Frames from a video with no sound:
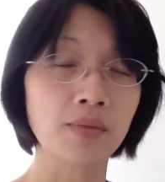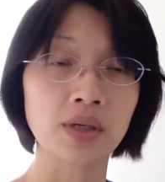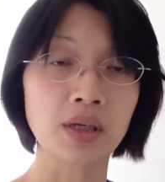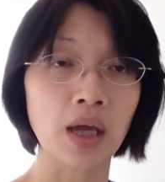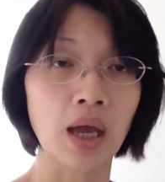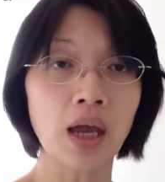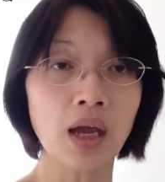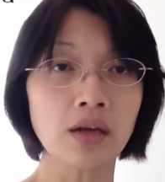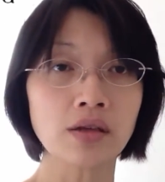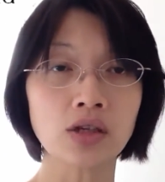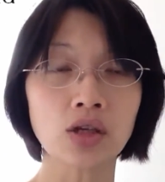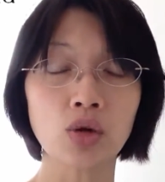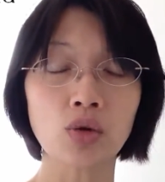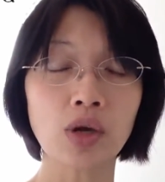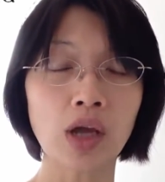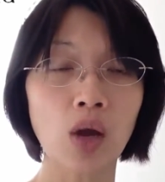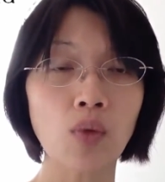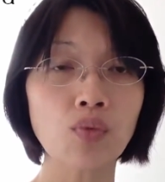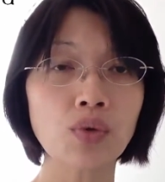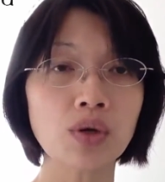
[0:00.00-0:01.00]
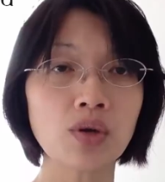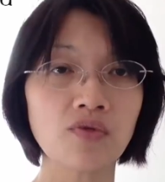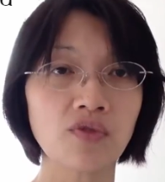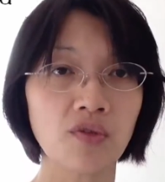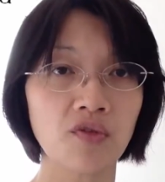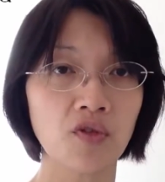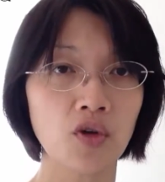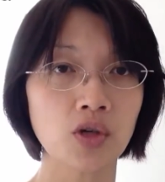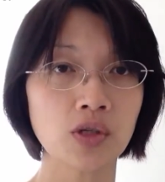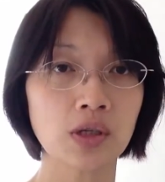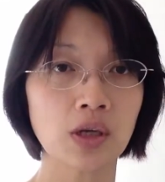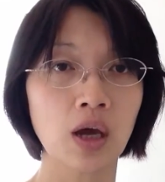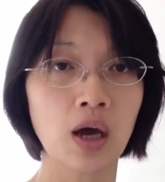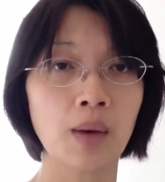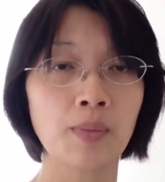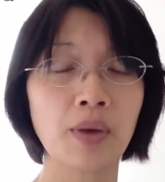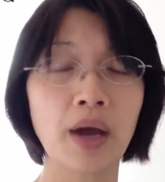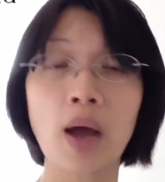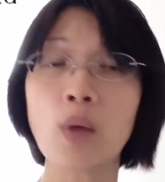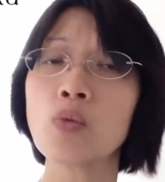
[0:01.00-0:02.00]
get rid of the first
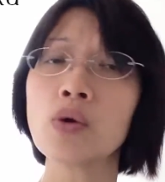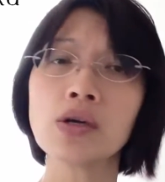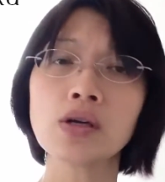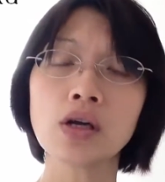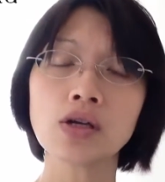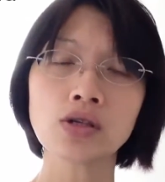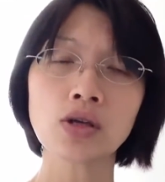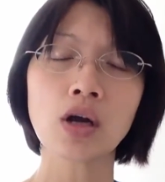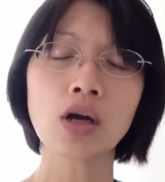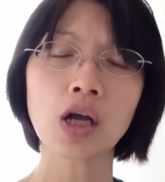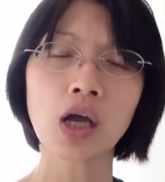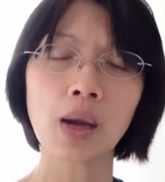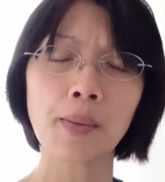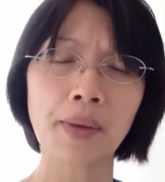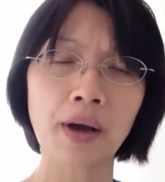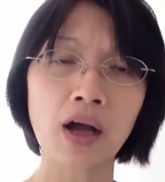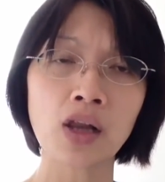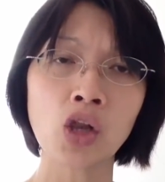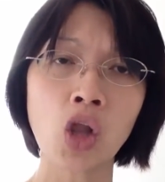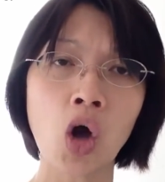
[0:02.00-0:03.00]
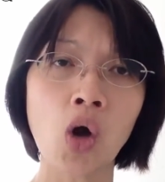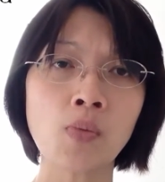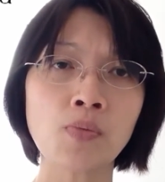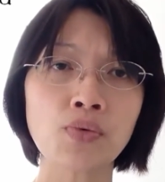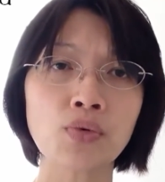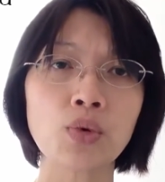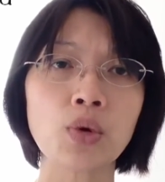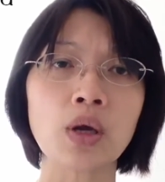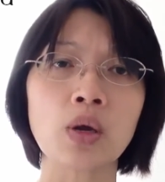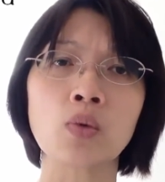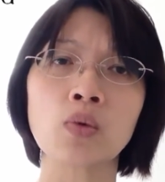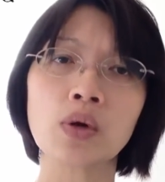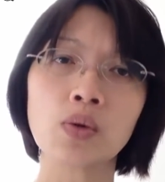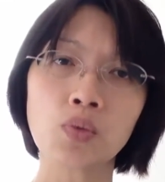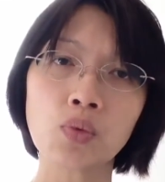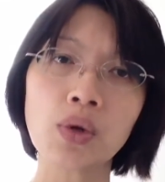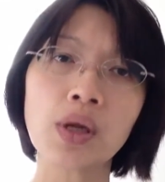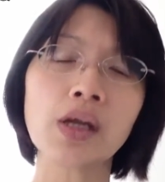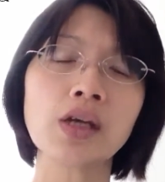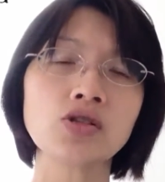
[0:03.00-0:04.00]
cup. And we're not talking about long brewing. We're
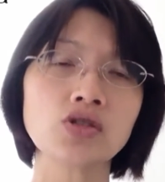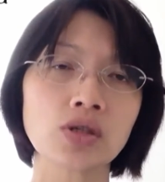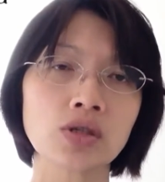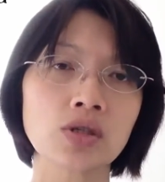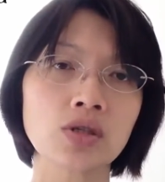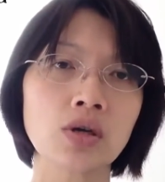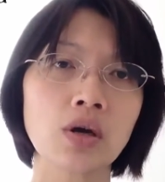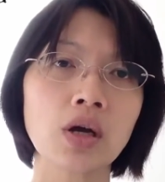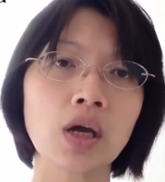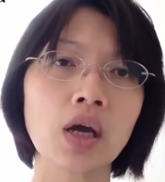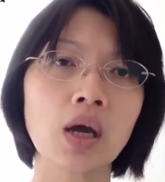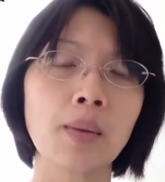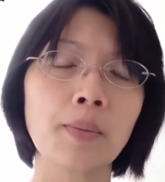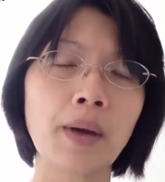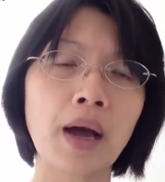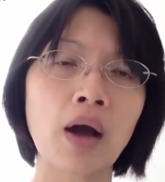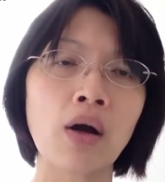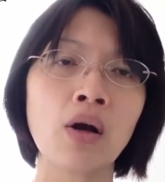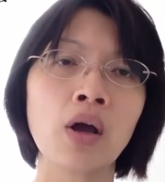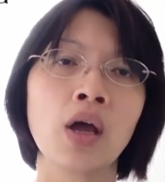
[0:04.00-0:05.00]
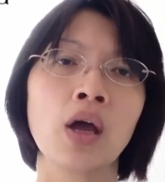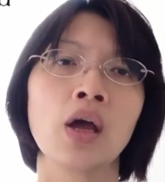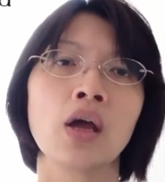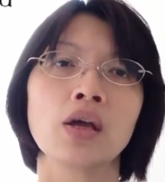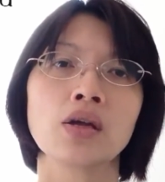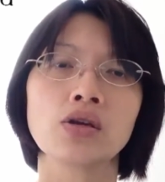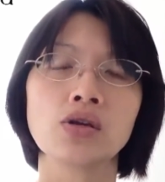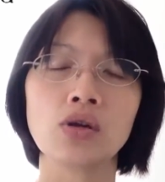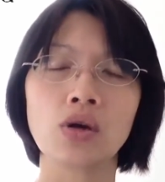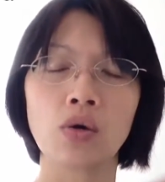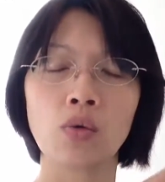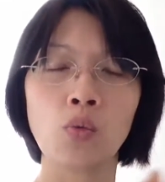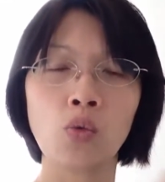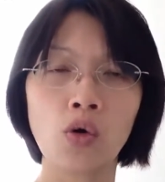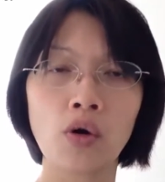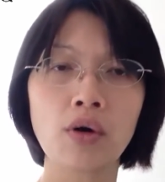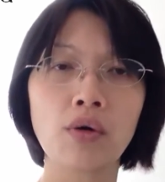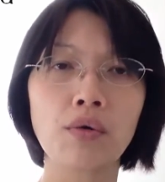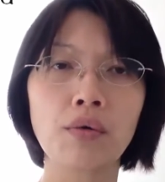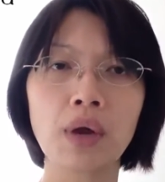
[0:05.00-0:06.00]
really just talking about,
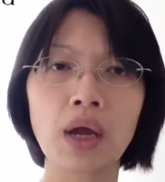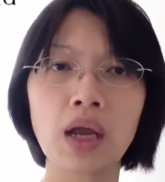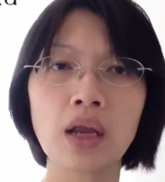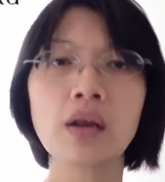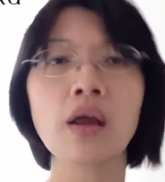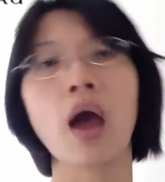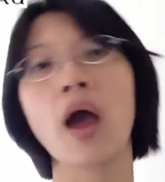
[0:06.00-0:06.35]
water in